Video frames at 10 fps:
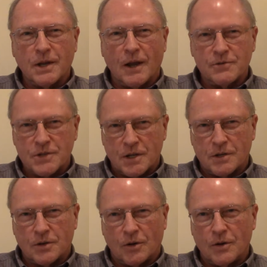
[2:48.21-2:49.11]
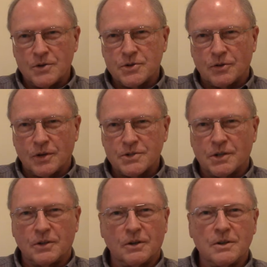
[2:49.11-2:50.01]
Taft Sanitary Engineering
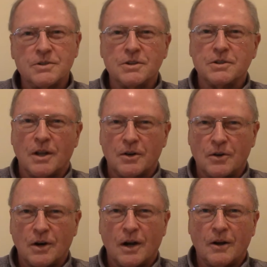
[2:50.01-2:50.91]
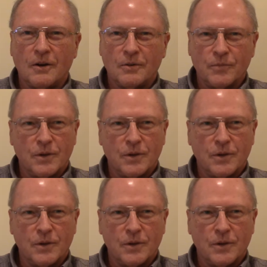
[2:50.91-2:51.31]
Center in Cincinnati, Ohio.